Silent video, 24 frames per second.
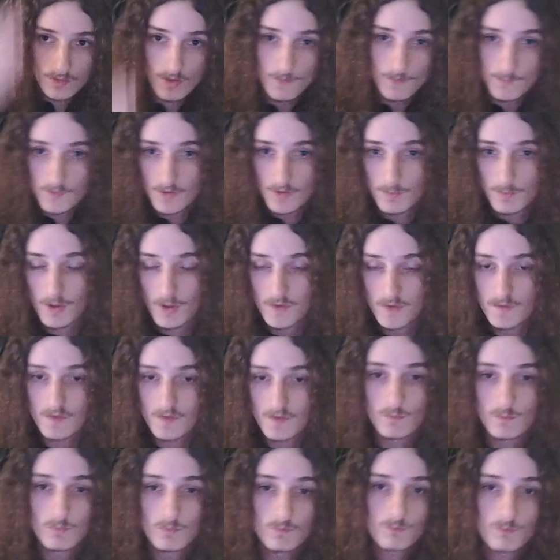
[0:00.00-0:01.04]
top to
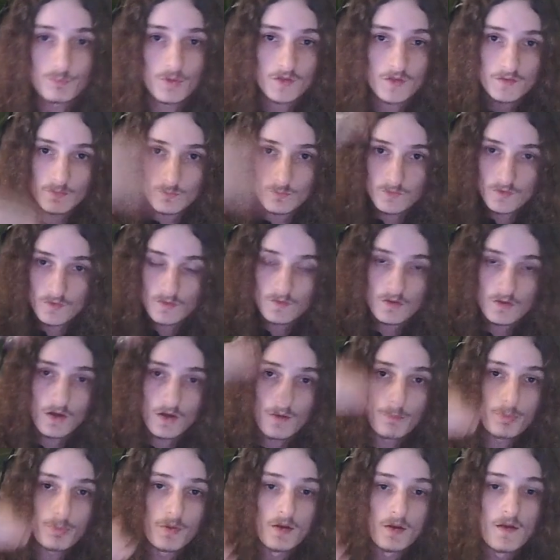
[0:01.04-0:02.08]
bottom, bottom to
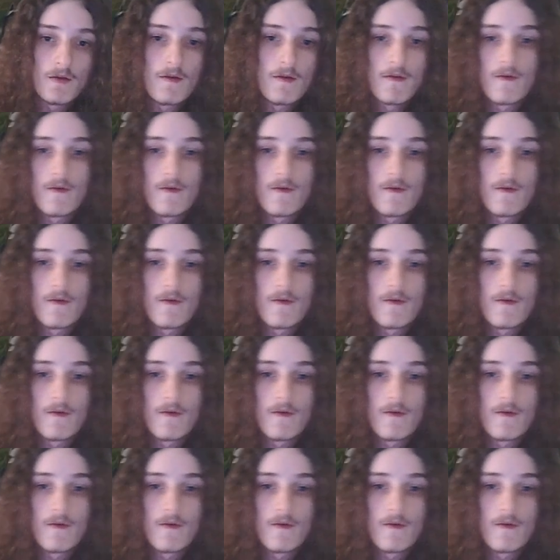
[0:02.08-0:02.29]
top,